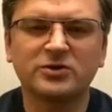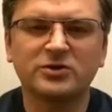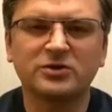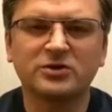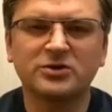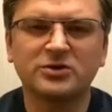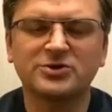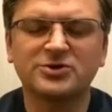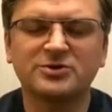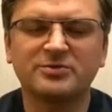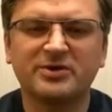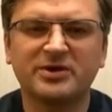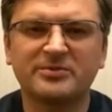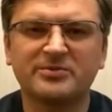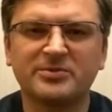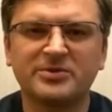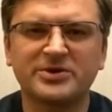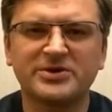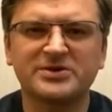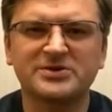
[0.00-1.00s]
launched by
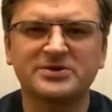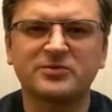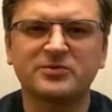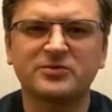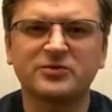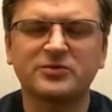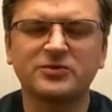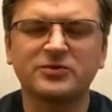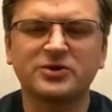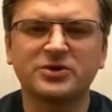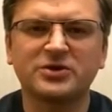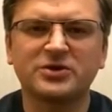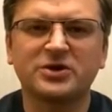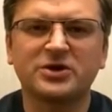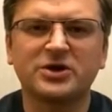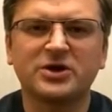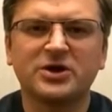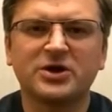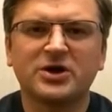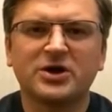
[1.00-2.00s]
President Putin.
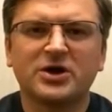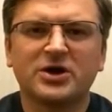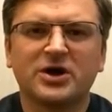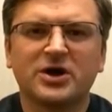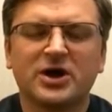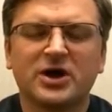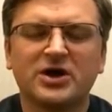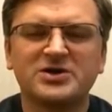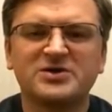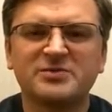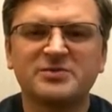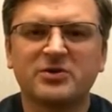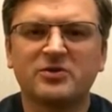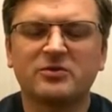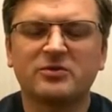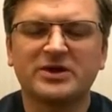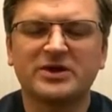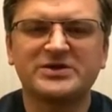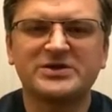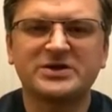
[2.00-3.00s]
I spoke
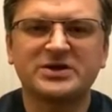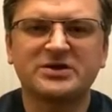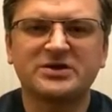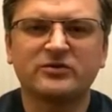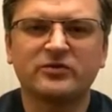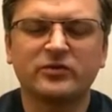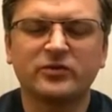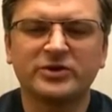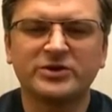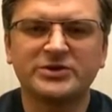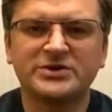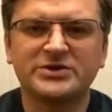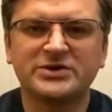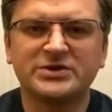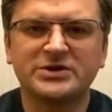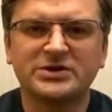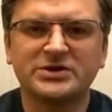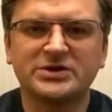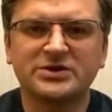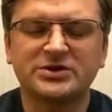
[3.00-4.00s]
myself with
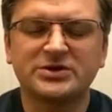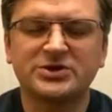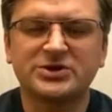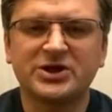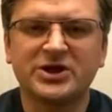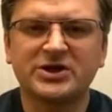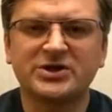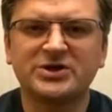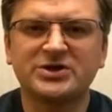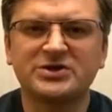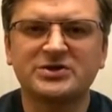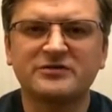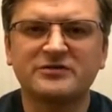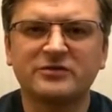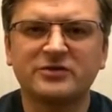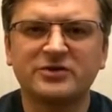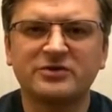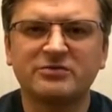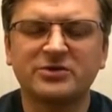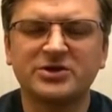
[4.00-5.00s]
the Chinese
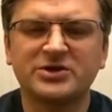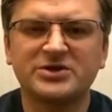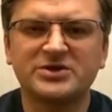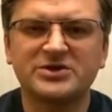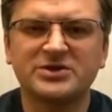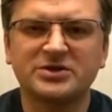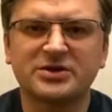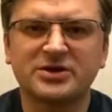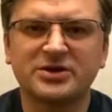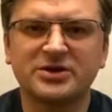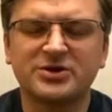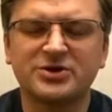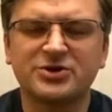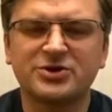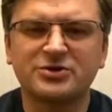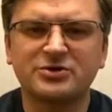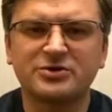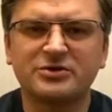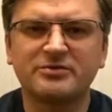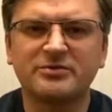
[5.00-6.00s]
foreign minister. He
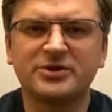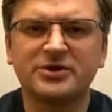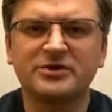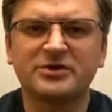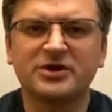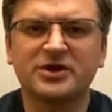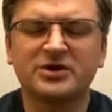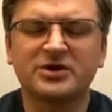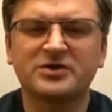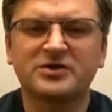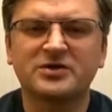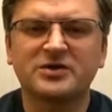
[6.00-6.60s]
assured me that